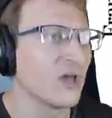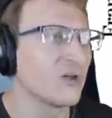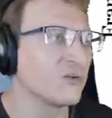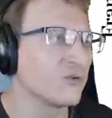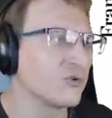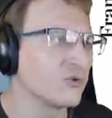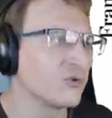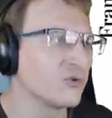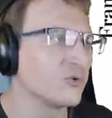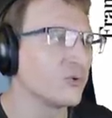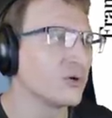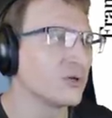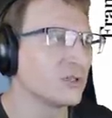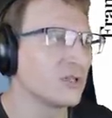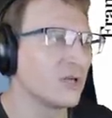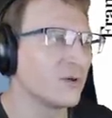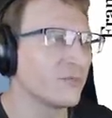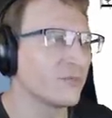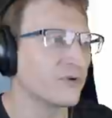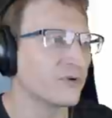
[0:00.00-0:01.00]
to
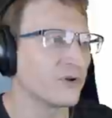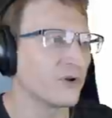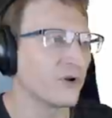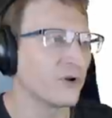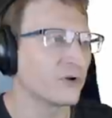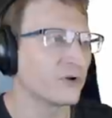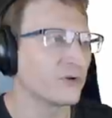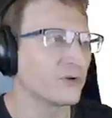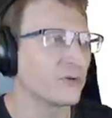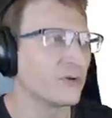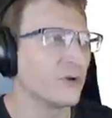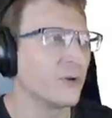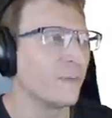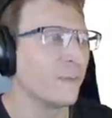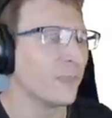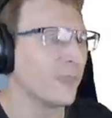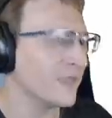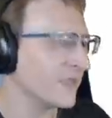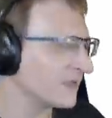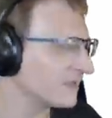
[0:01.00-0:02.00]
Lumberyard.
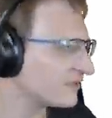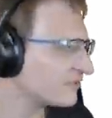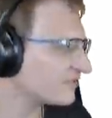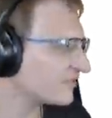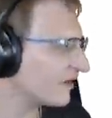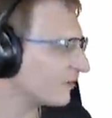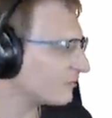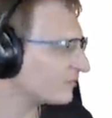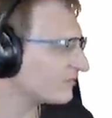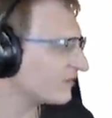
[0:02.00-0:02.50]
Yeah, it sounds